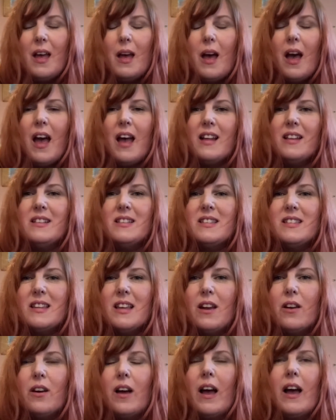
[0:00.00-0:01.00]
and
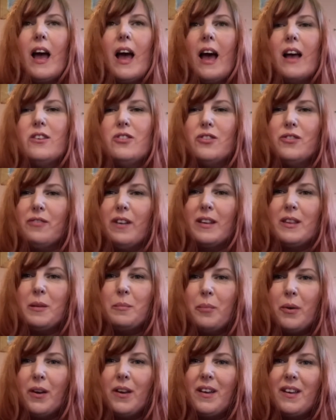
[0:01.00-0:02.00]
as you write the
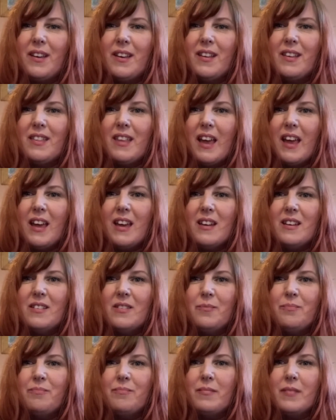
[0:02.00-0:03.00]
book,
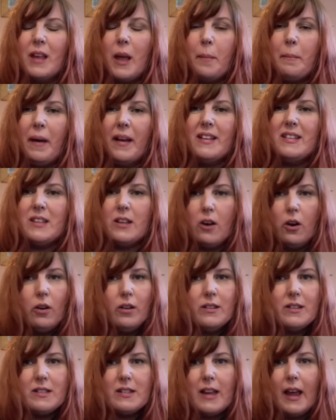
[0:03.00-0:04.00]
then it might
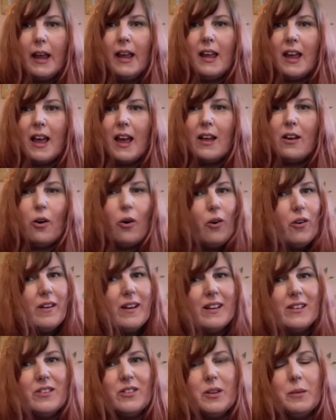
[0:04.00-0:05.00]
all stick, or
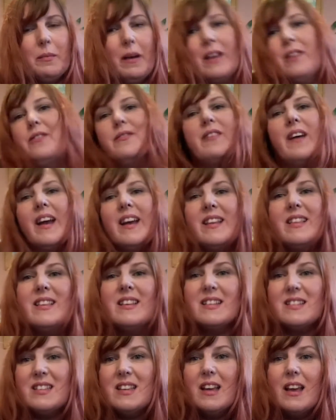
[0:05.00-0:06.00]
else you might find
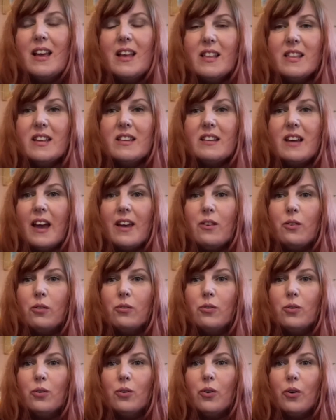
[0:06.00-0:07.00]
that the title
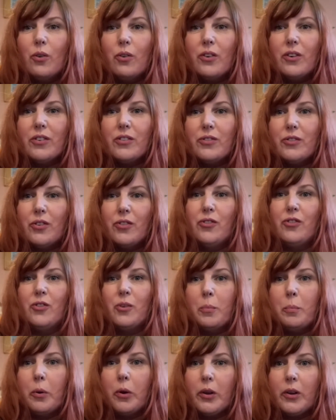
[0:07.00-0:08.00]
no longer suits your
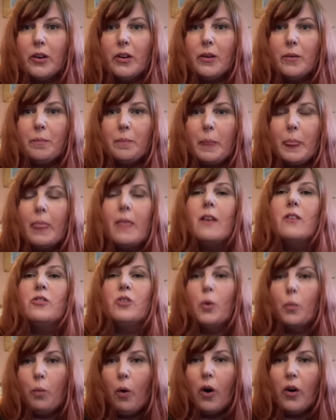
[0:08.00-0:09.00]
book. So
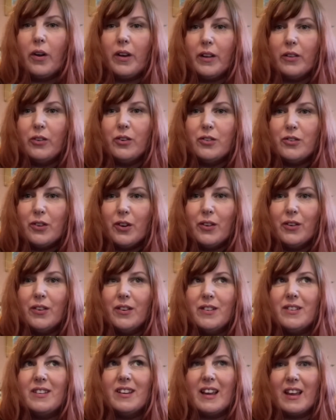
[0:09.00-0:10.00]
what can you do
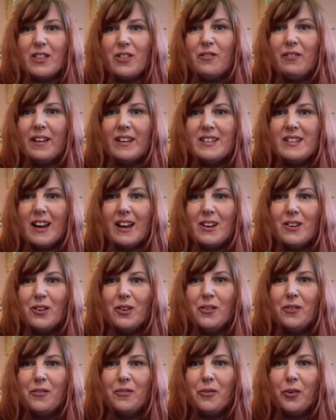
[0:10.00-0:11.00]
to get the right
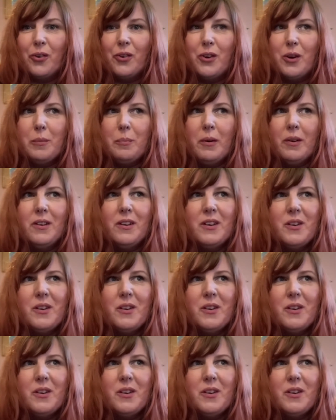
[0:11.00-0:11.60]
title for your book?